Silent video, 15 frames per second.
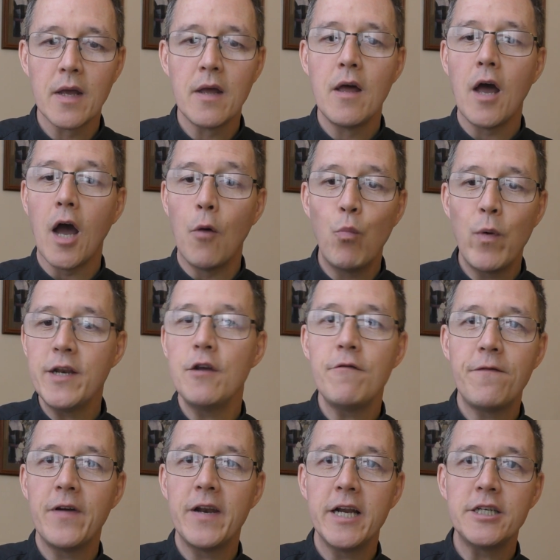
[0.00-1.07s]
And when you've
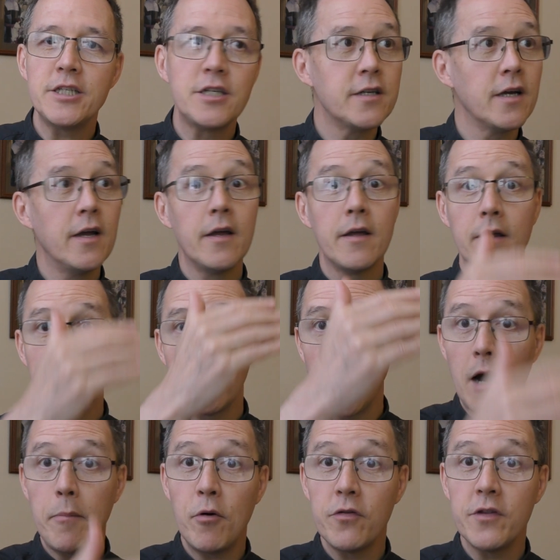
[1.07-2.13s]
finished,
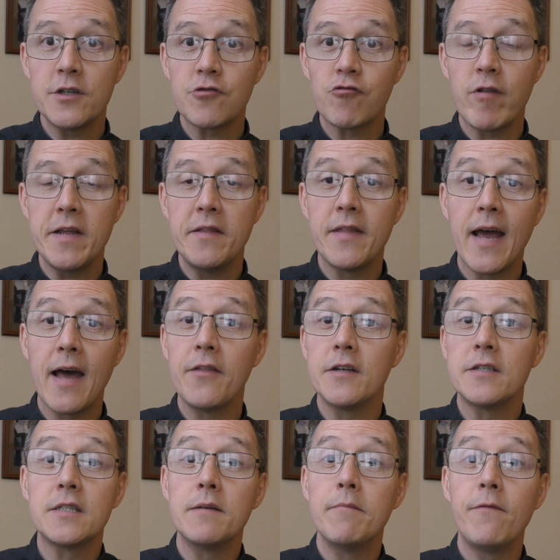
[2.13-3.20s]
up on the screen there's
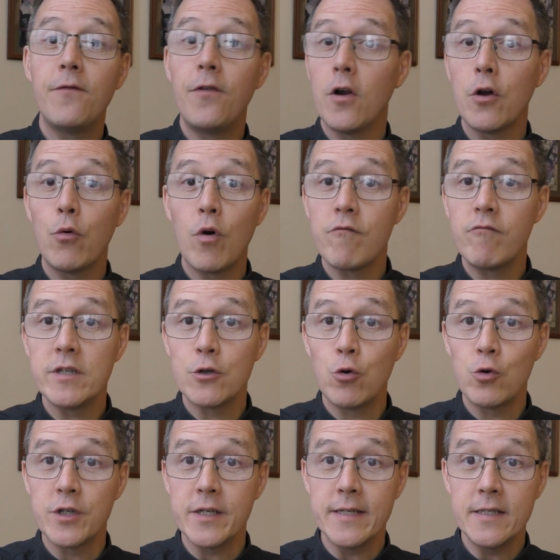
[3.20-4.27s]
some follow-on
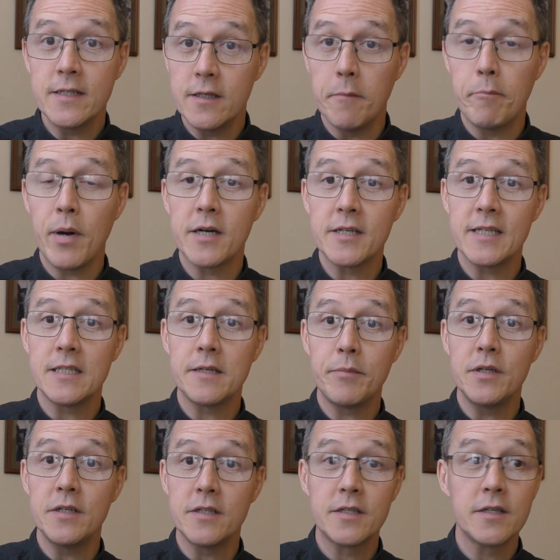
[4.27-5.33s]
resources that
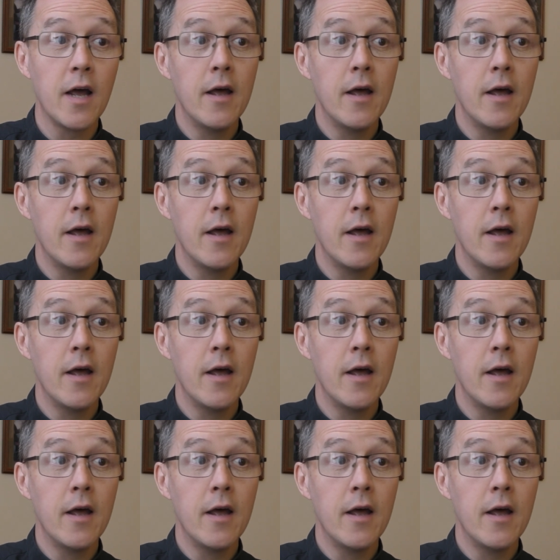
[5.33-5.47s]
participants